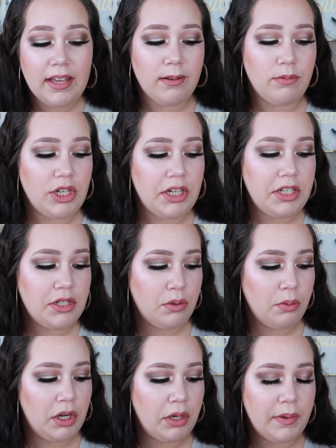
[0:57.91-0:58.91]
I'm trying to
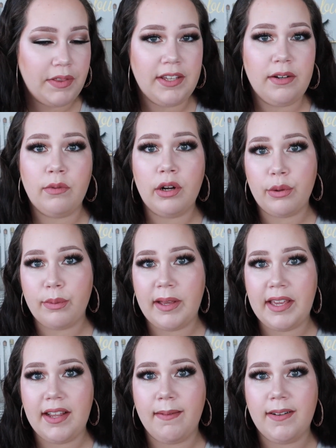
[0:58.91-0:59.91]
work with it and work with
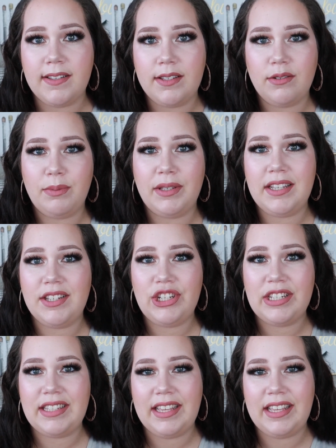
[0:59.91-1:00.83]
my camera, so please just